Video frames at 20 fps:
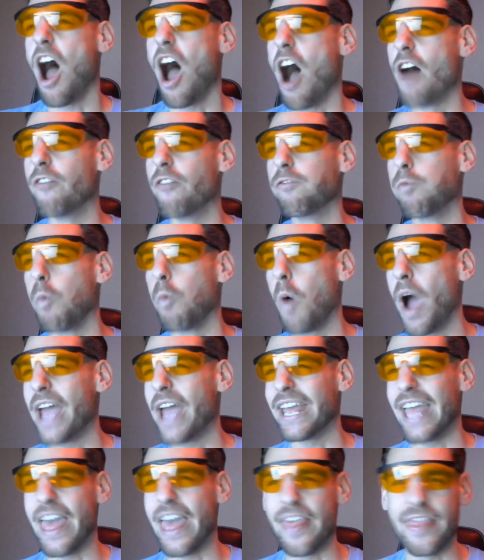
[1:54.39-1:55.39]
of
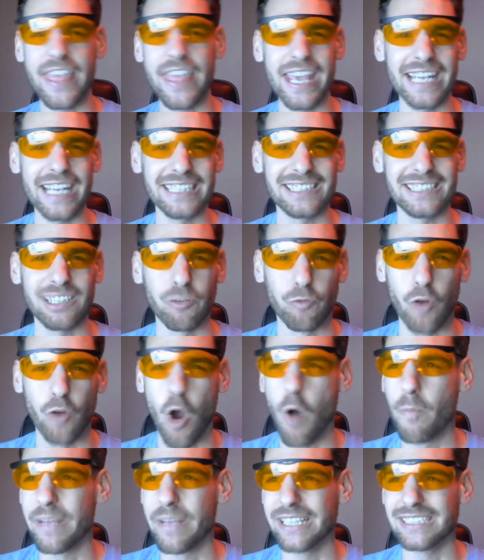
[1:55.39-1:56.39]
what this
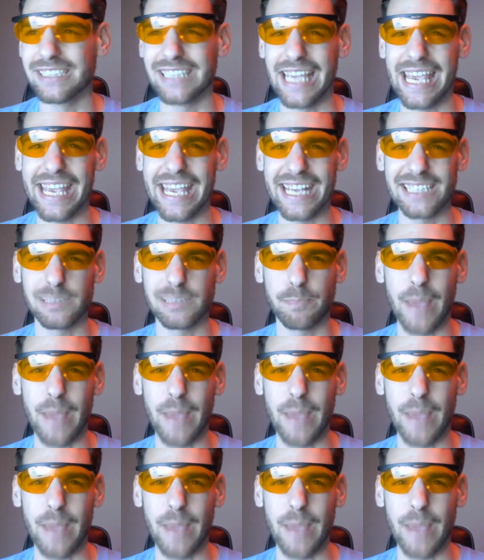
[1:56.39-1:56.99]
Romans is.